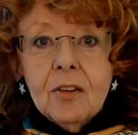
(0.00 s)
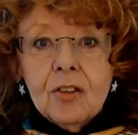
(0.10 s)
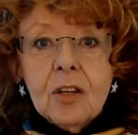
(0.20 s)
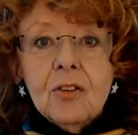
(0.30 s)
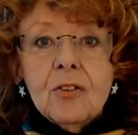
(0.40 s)

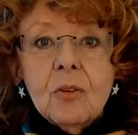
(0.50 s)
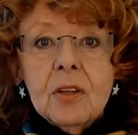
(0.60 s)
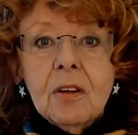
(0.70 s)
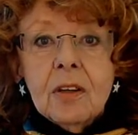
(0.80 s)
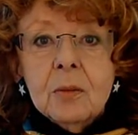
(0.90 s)
change is
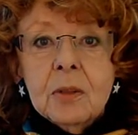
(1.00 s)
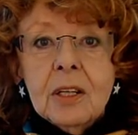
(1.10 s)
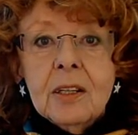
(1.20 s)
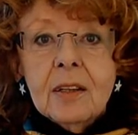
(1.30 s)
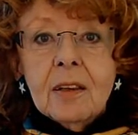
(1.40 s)
only hard when
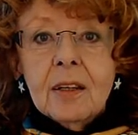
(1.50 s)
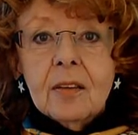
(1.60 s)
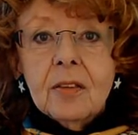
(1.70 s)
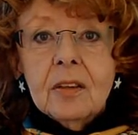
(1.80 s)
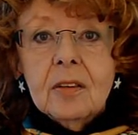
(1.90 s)
I didn't
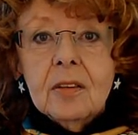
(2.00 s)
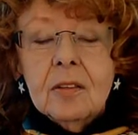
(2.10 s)
think of it.